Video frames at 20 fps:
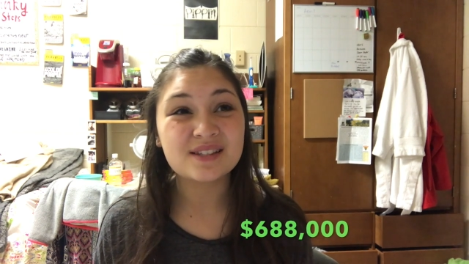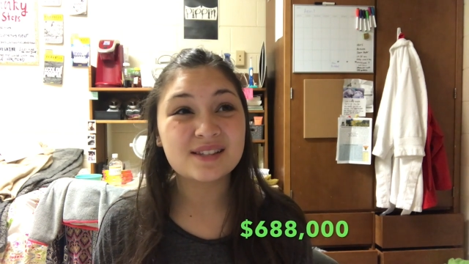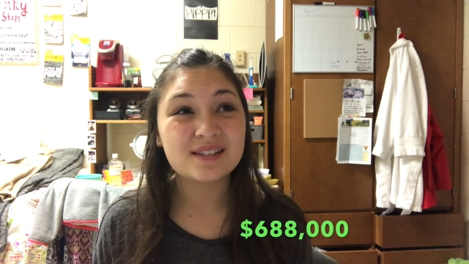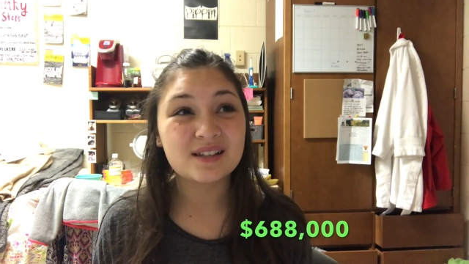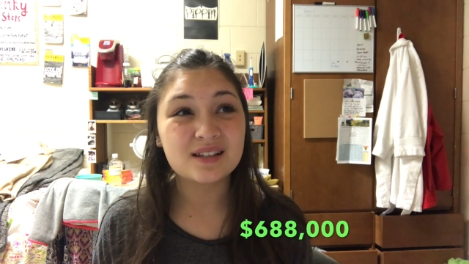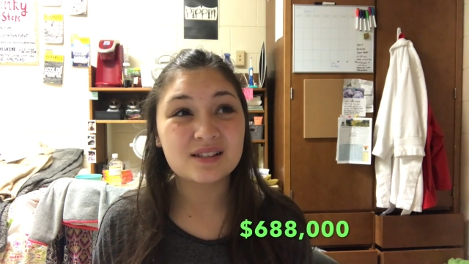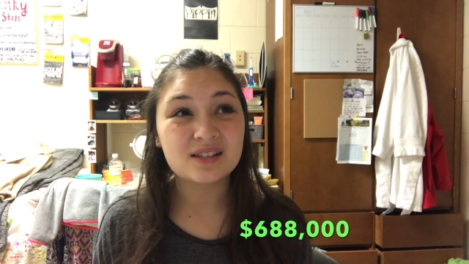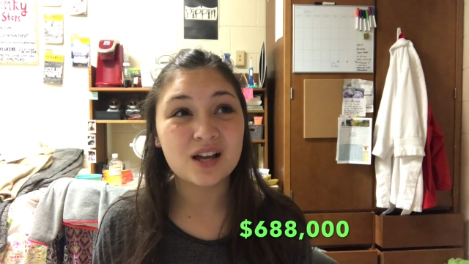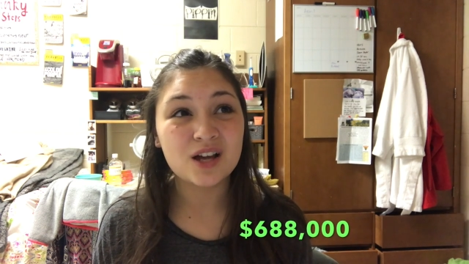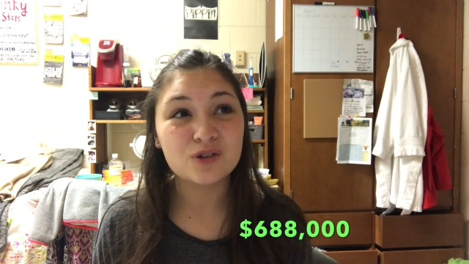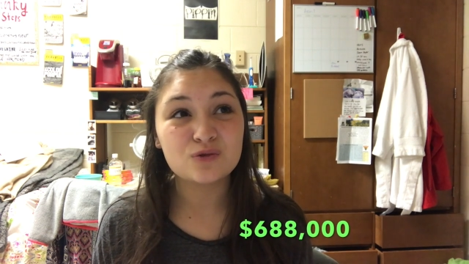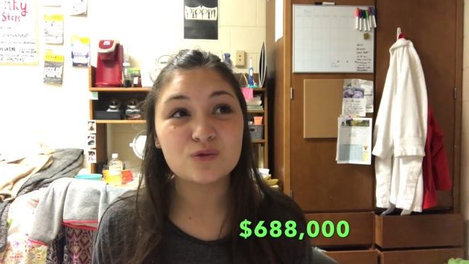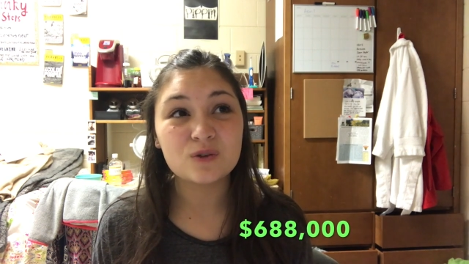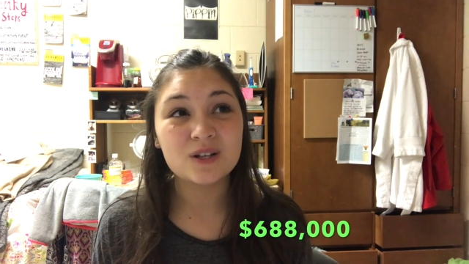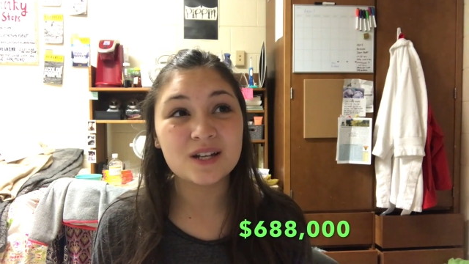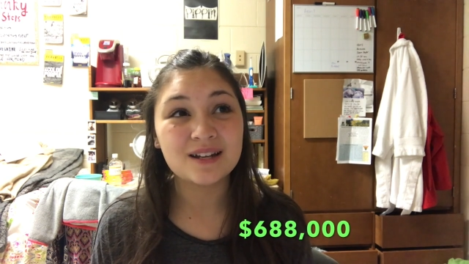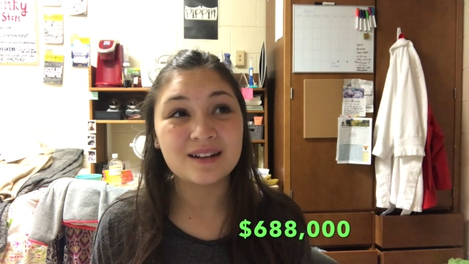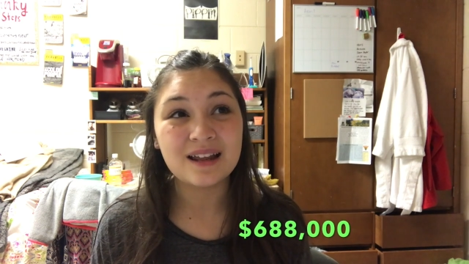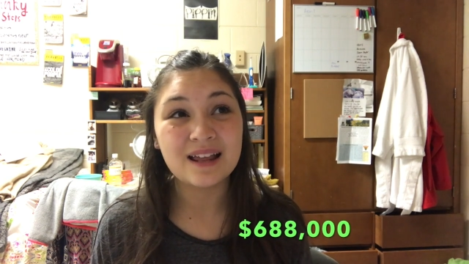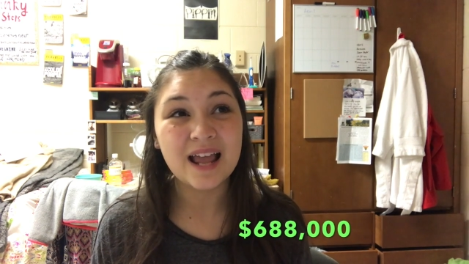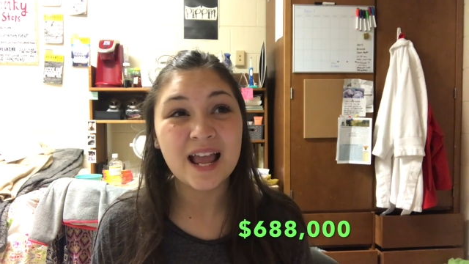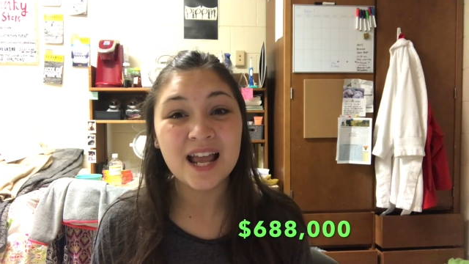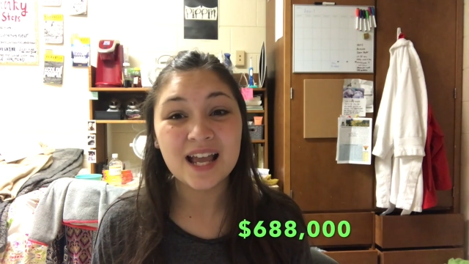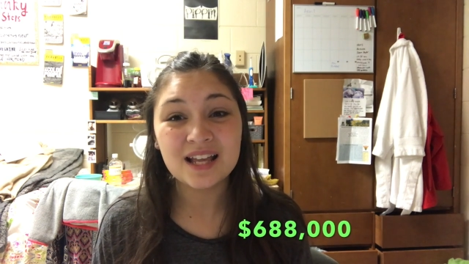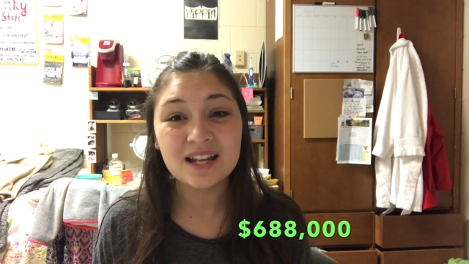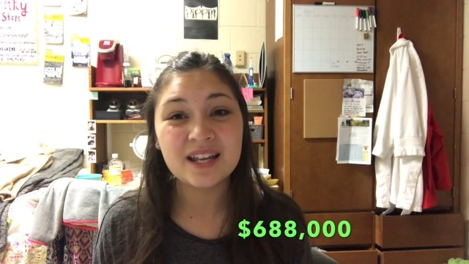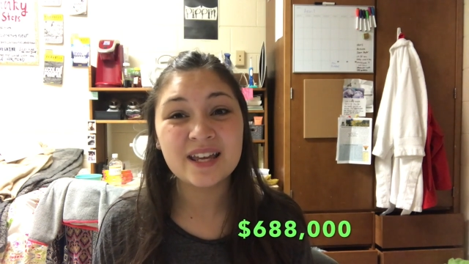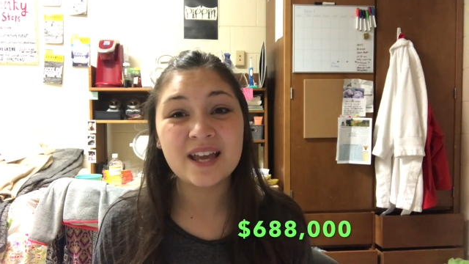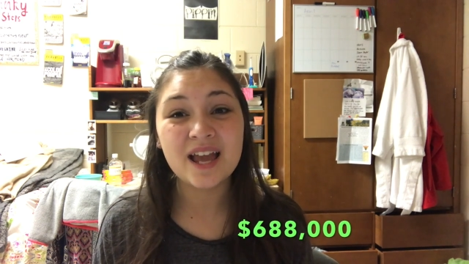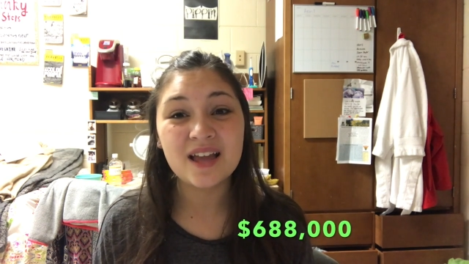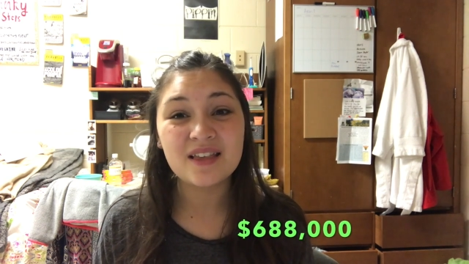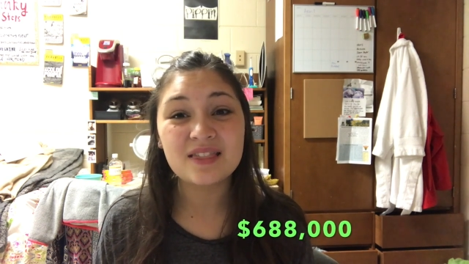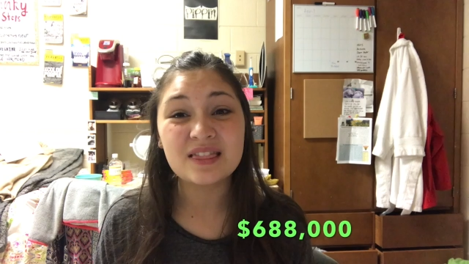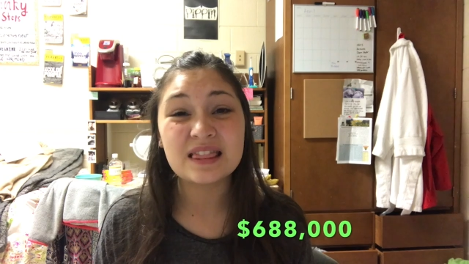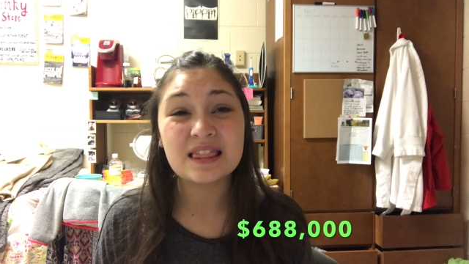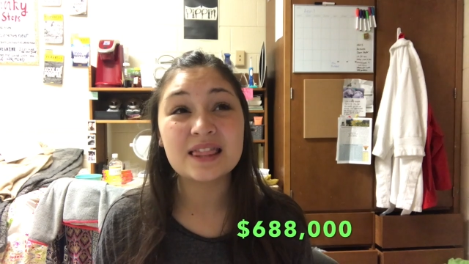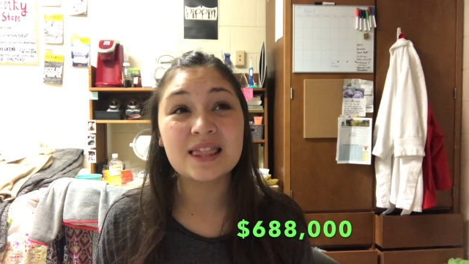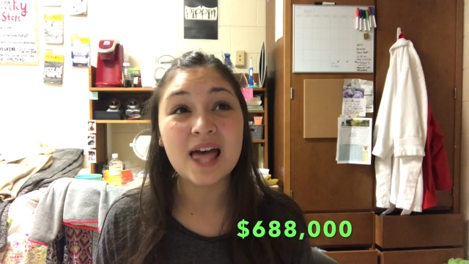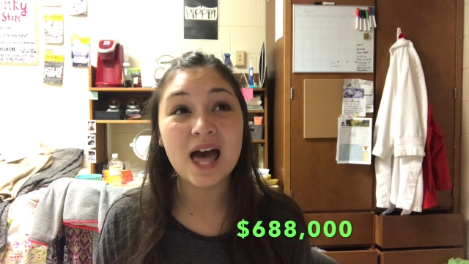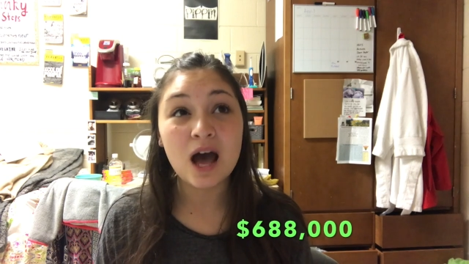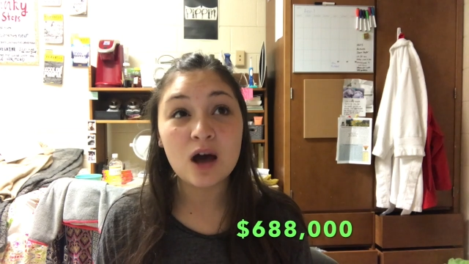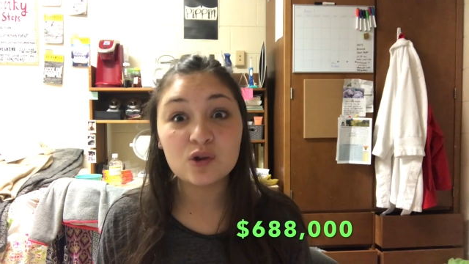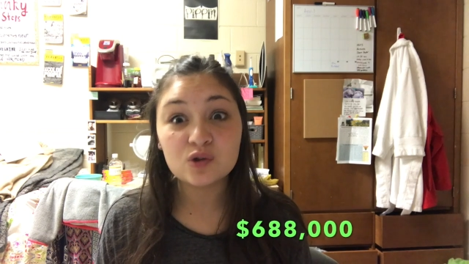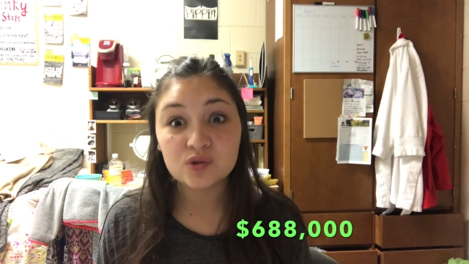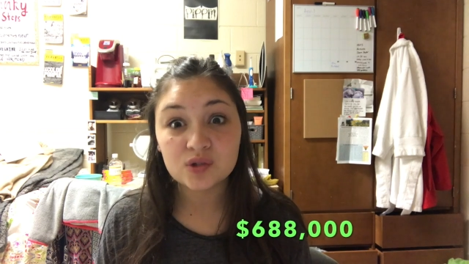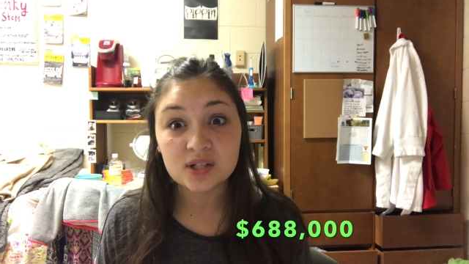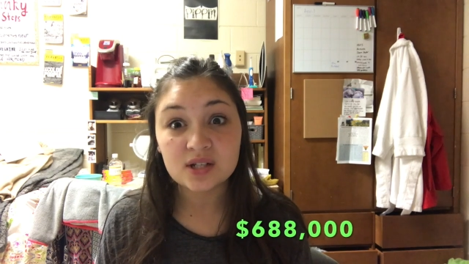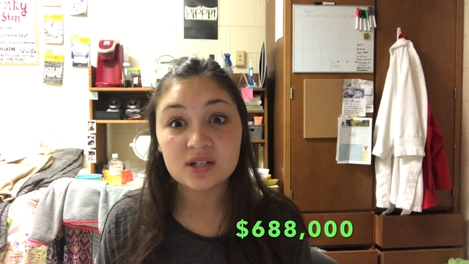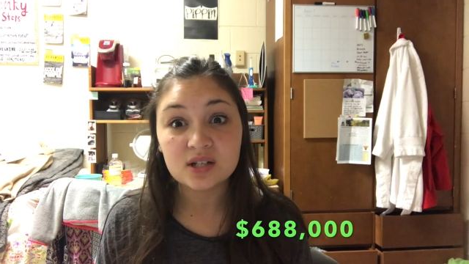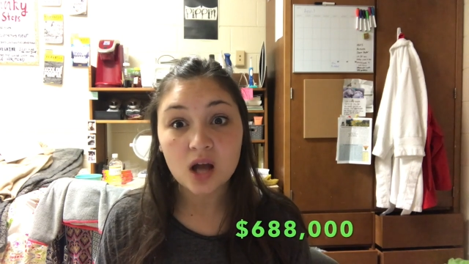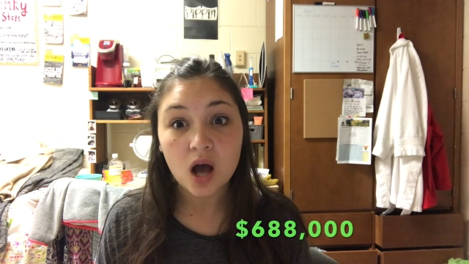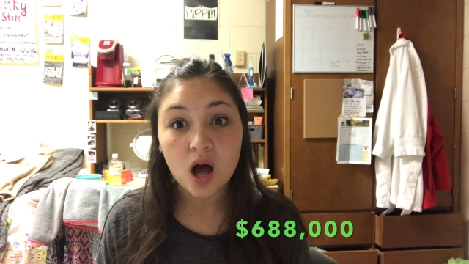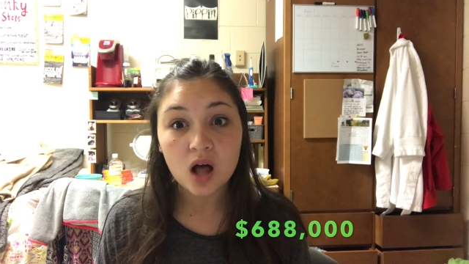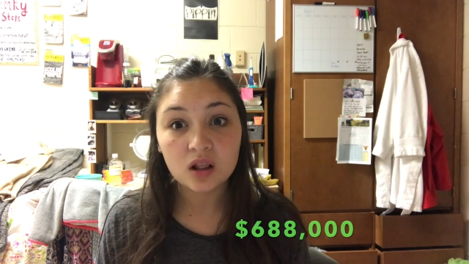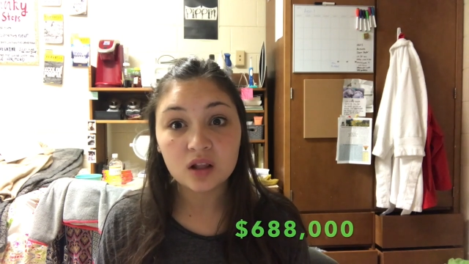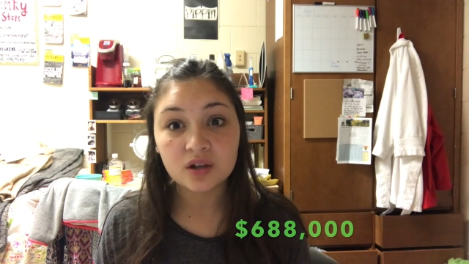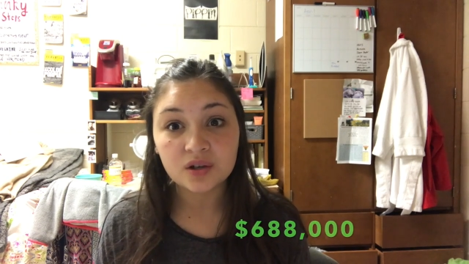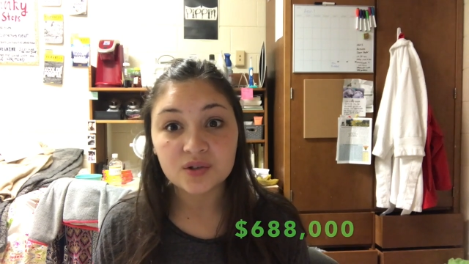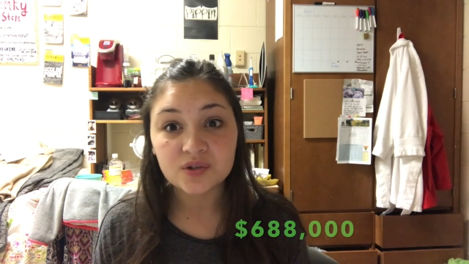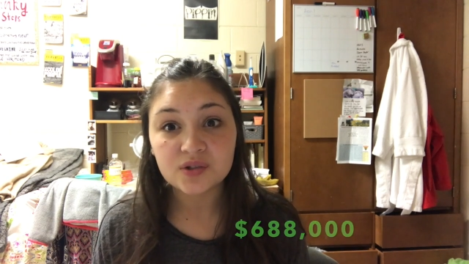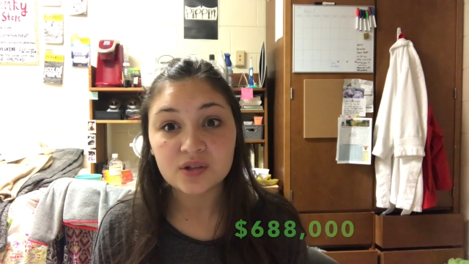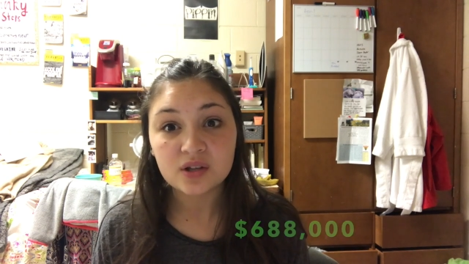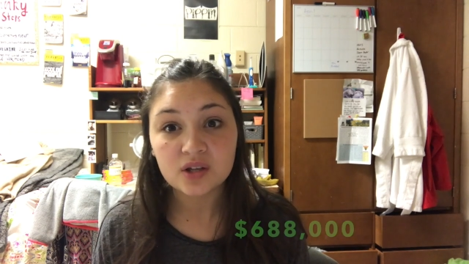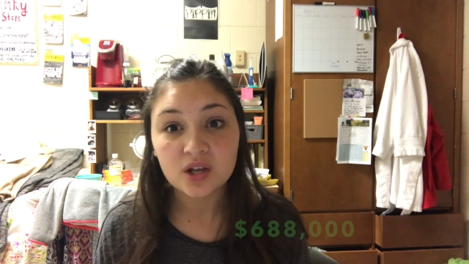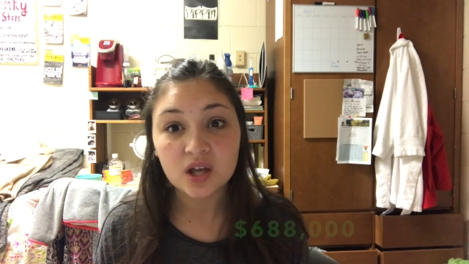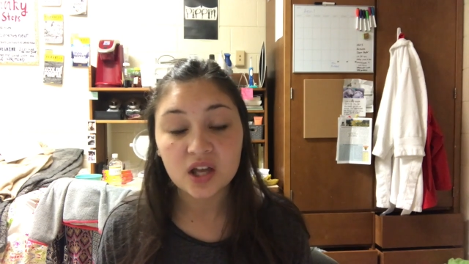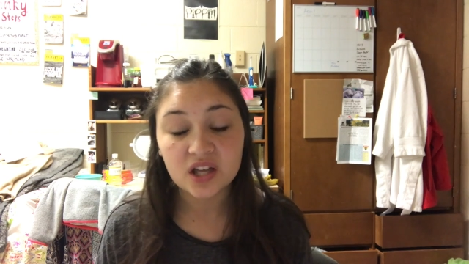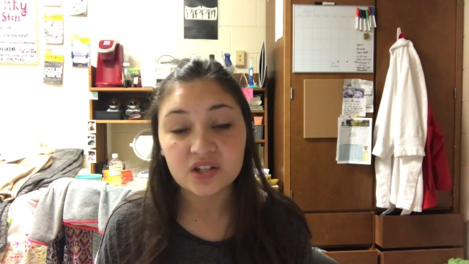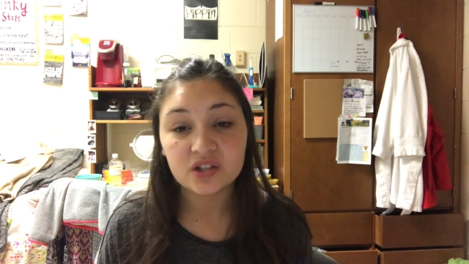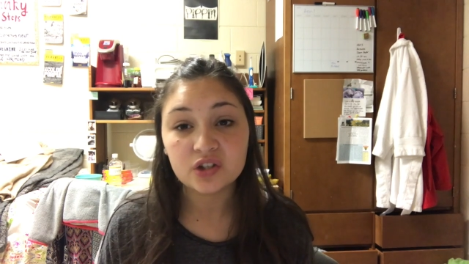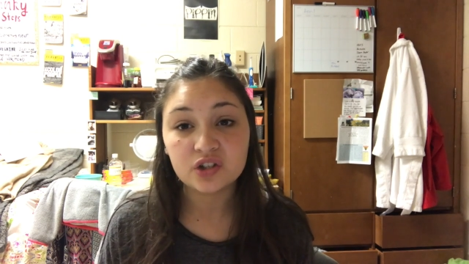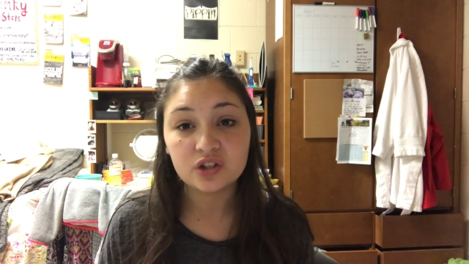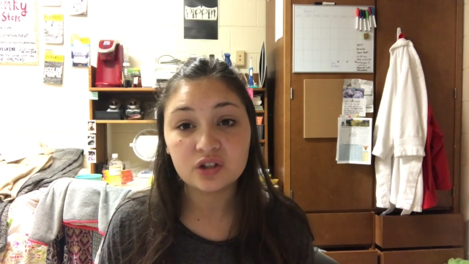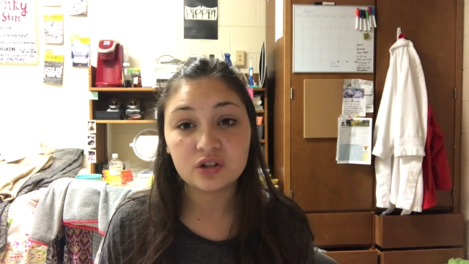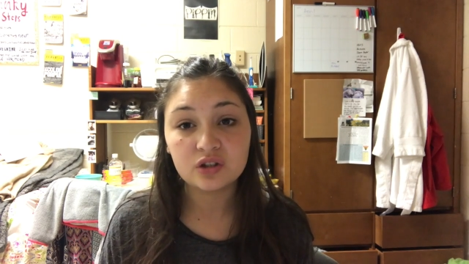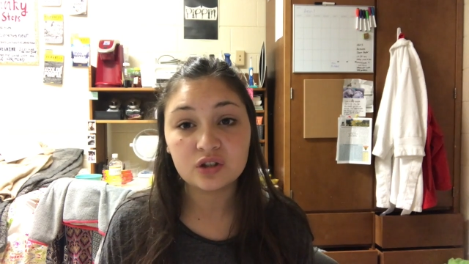$688,000 in